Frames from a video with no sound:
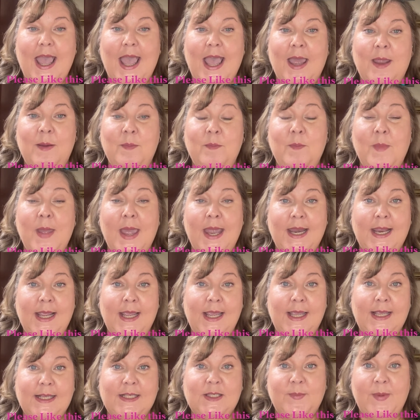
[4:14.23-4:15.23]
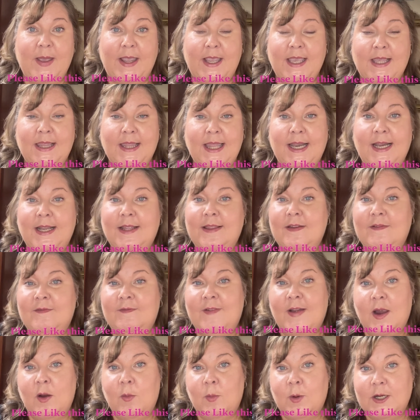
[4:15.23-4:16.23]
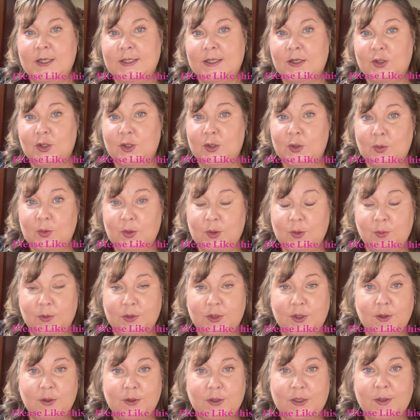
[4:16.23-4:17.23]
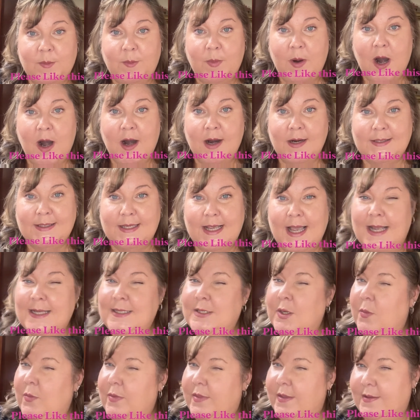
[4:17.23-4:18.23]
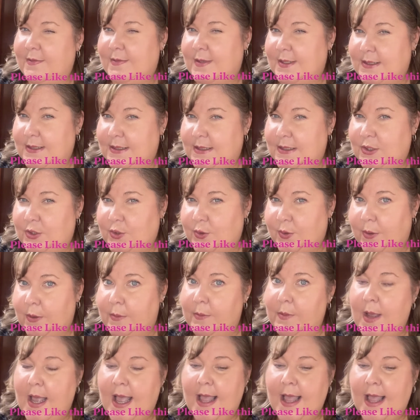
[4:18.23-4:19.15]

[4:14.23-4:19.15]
and many speculated that fireworks are soon to return to the parks, I don't think this is true.